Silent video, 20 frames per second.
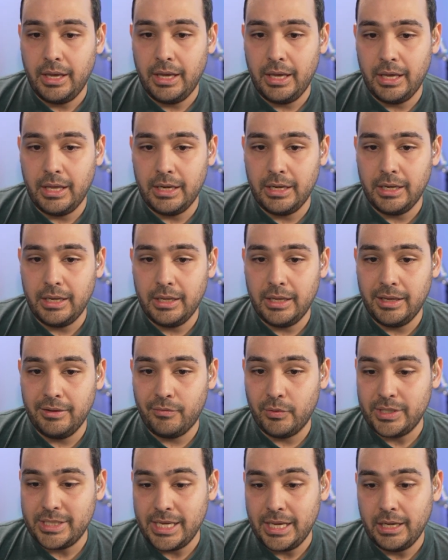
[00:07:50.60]
And if
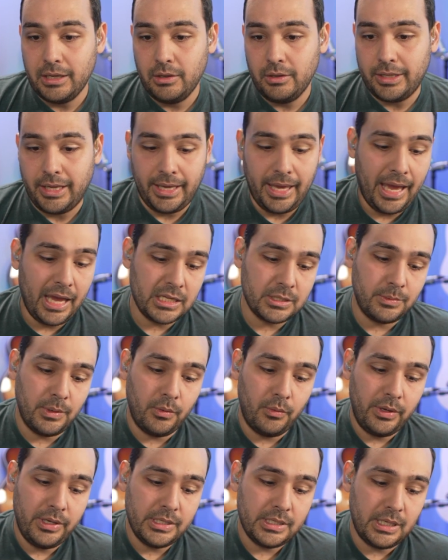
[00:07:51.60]
we take a look at Kaspa,
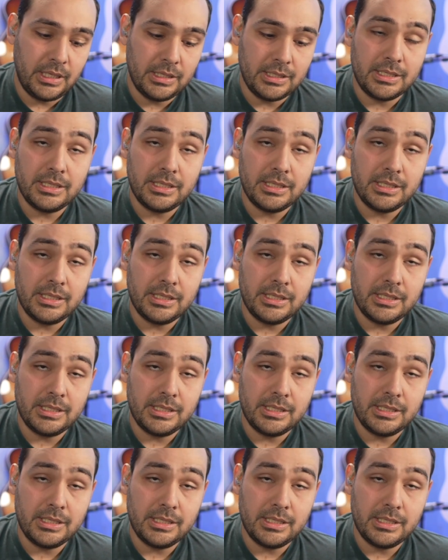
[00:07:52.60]
we can